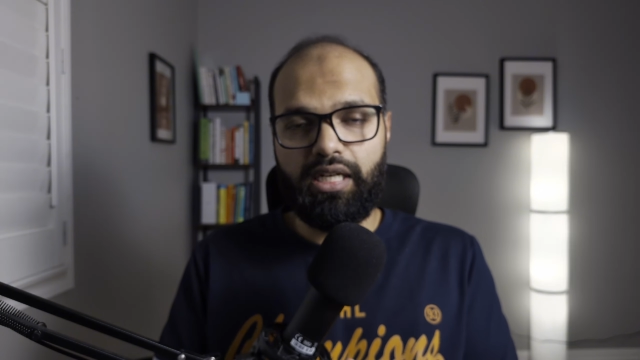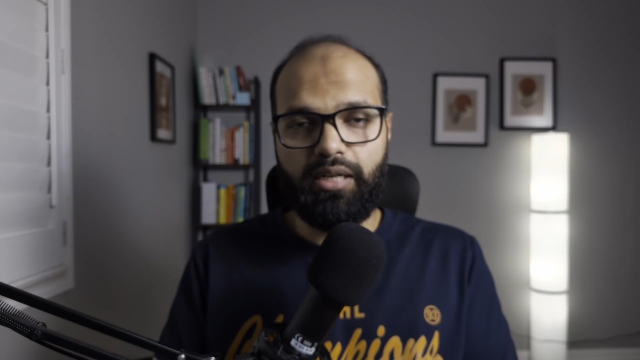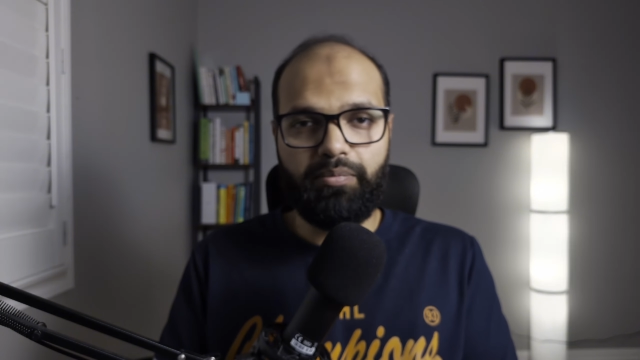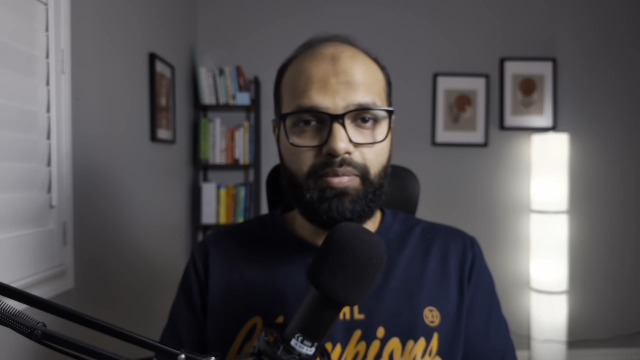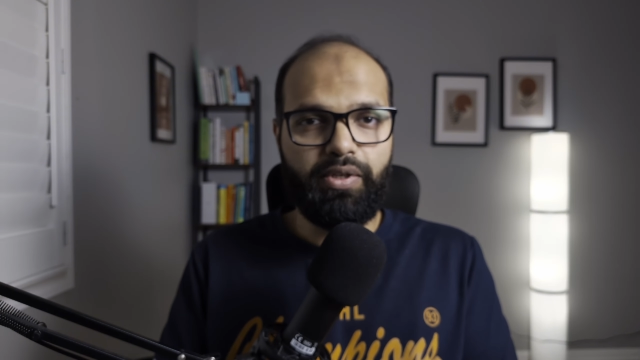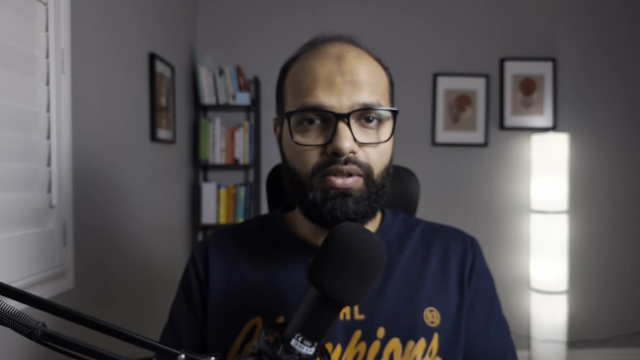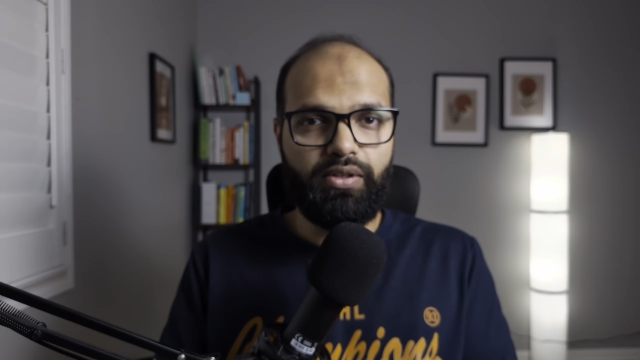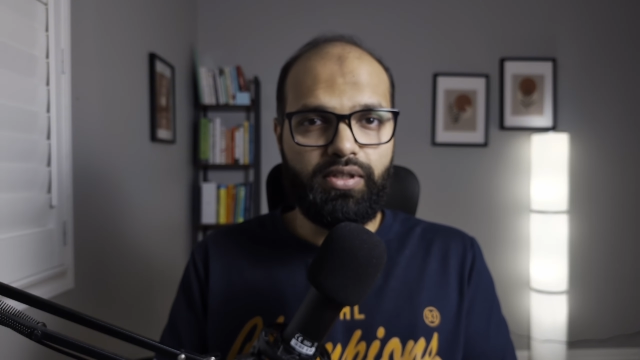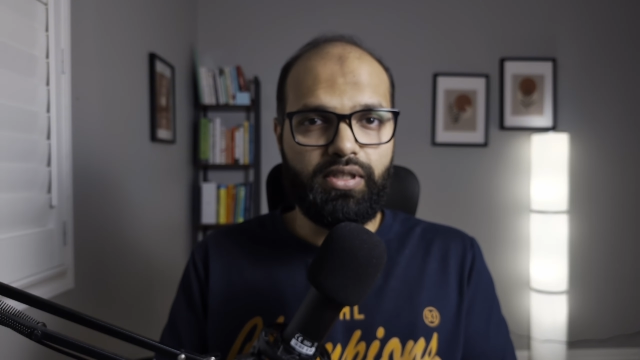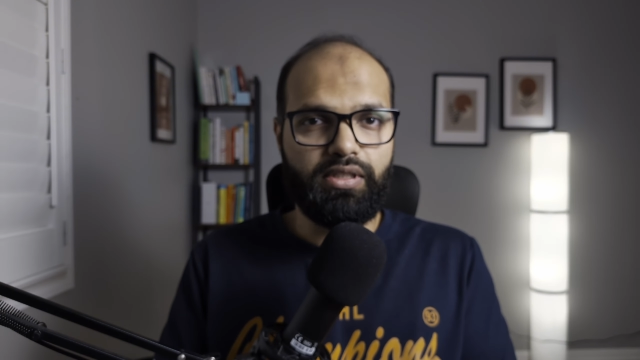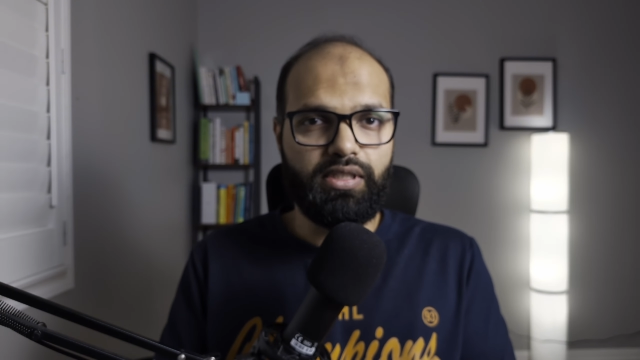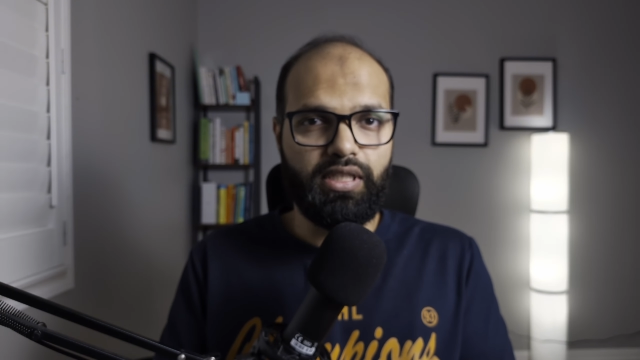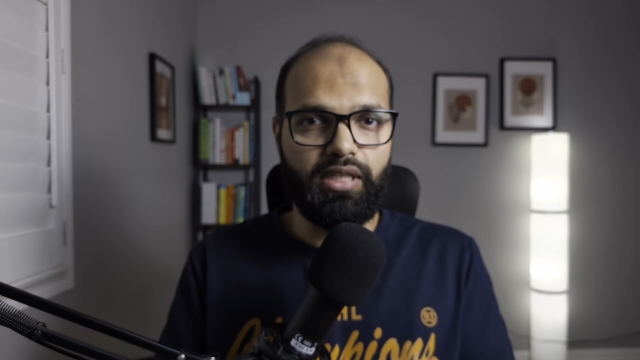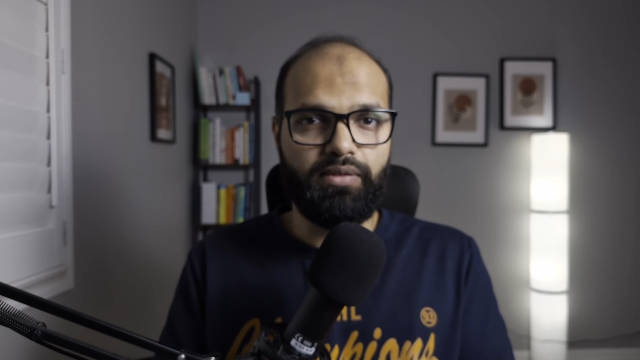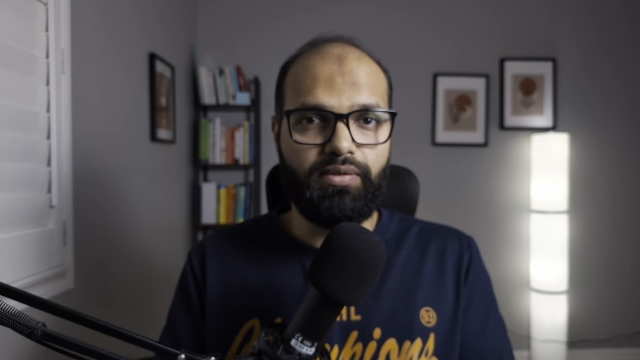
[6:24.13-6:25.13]
Compare
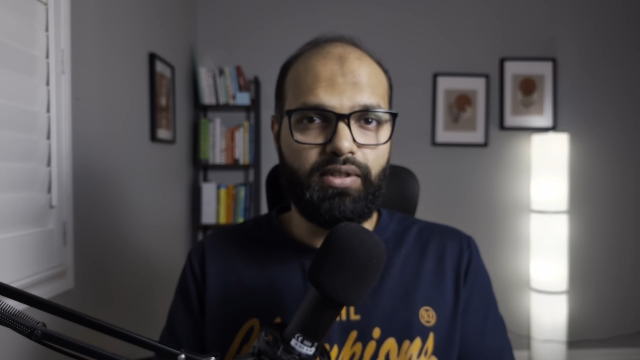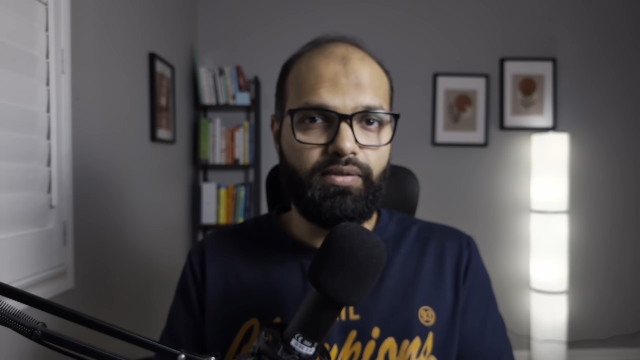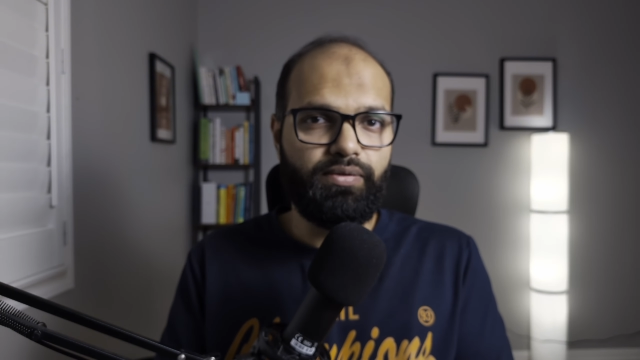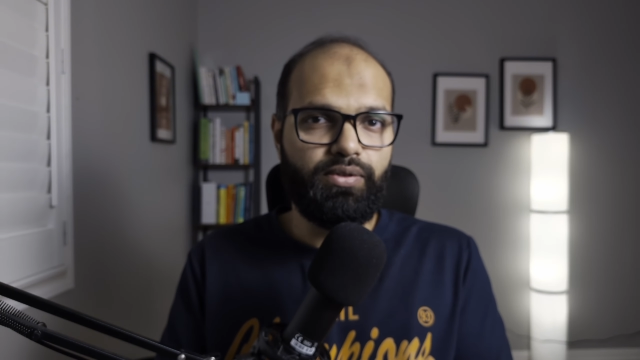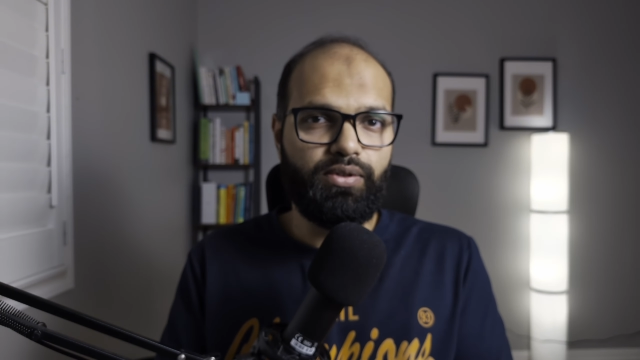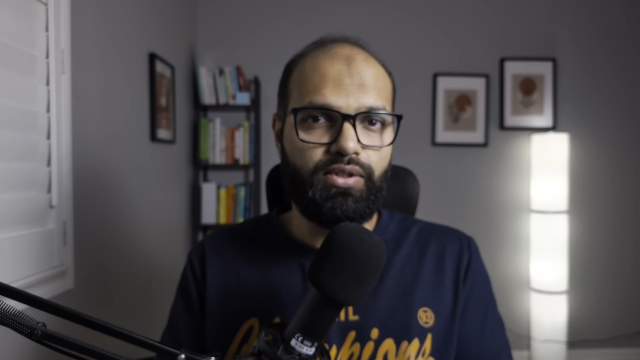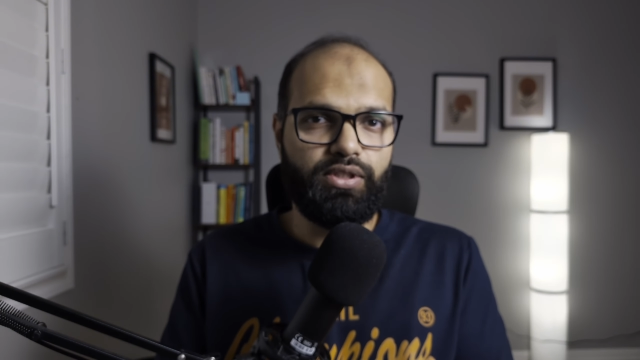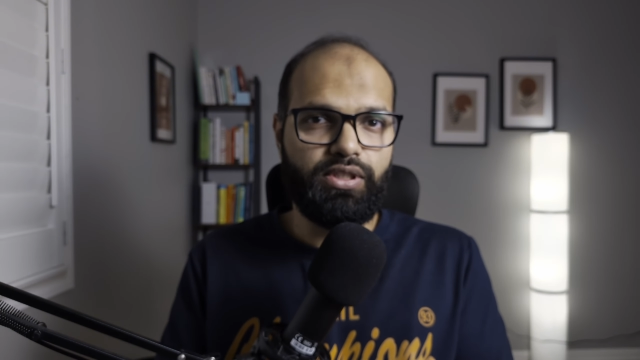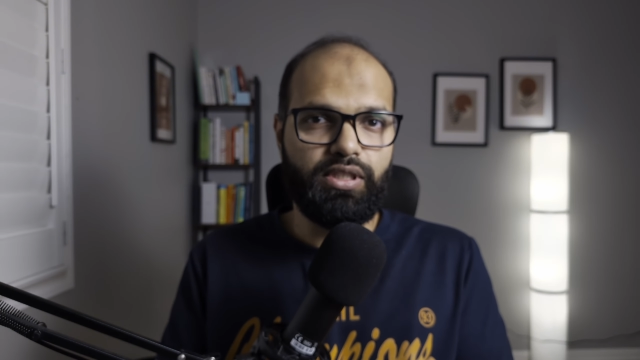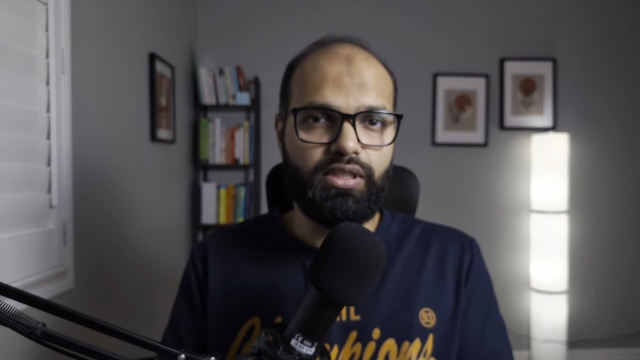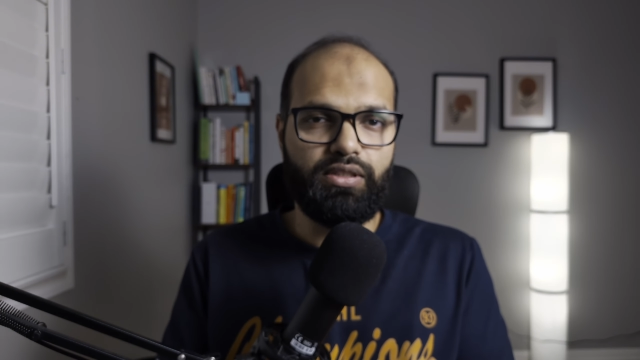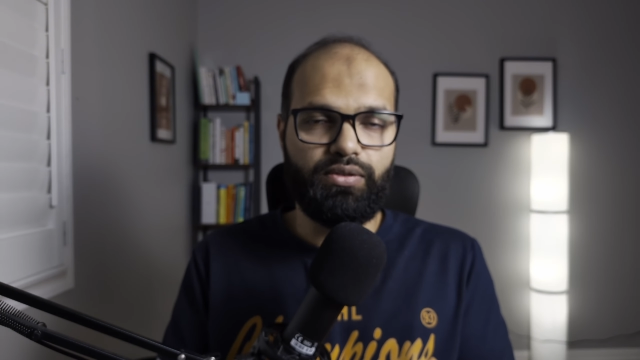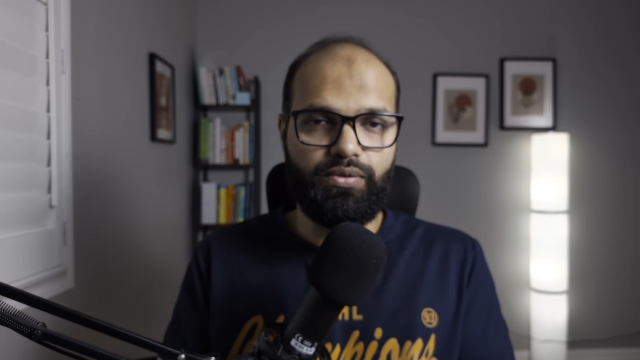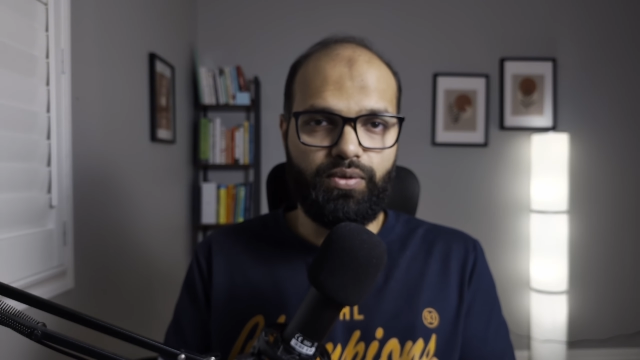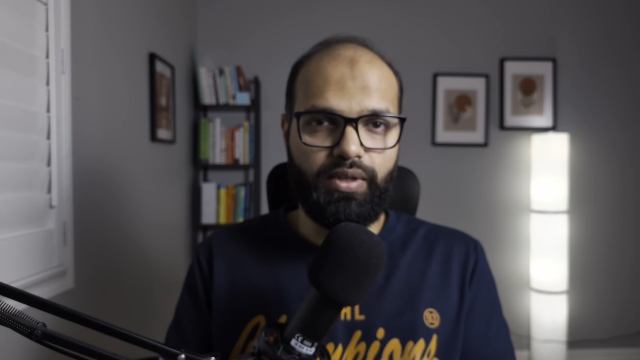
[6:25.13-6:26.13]
yourself. If you're
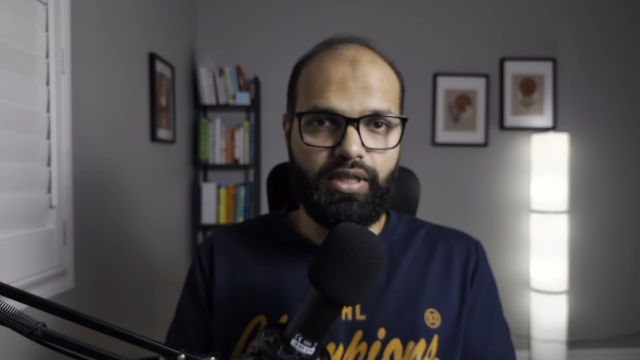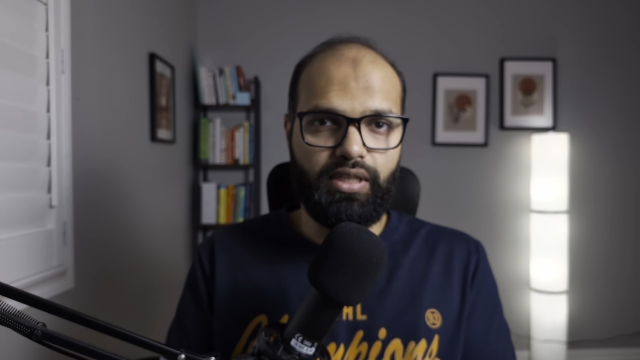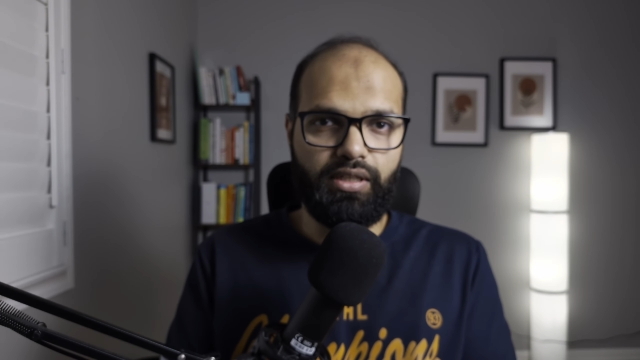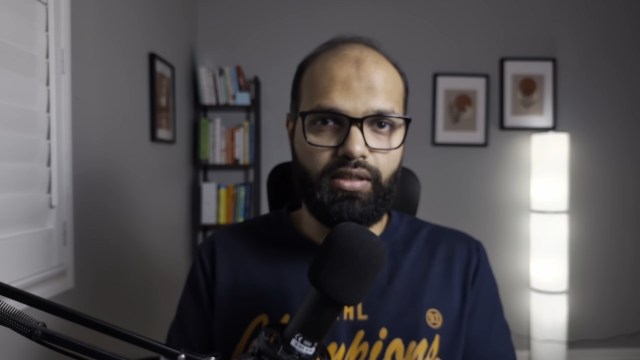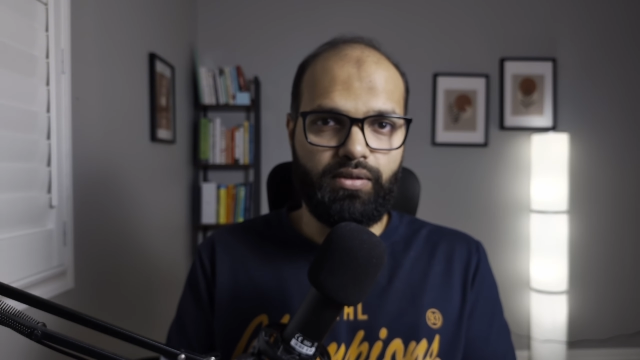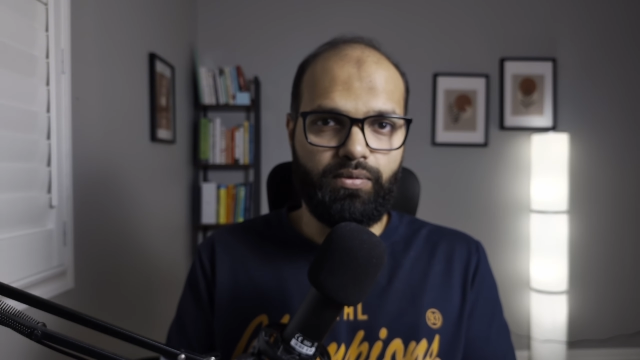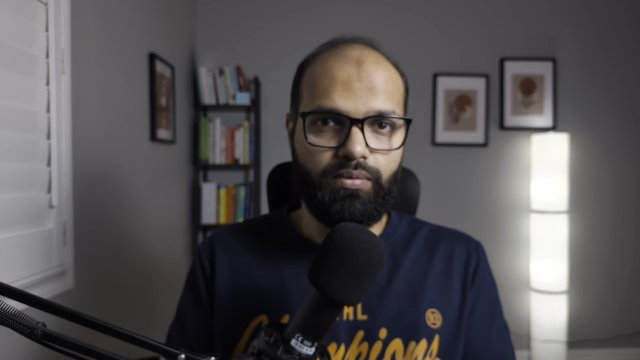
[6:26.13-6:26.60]
just doing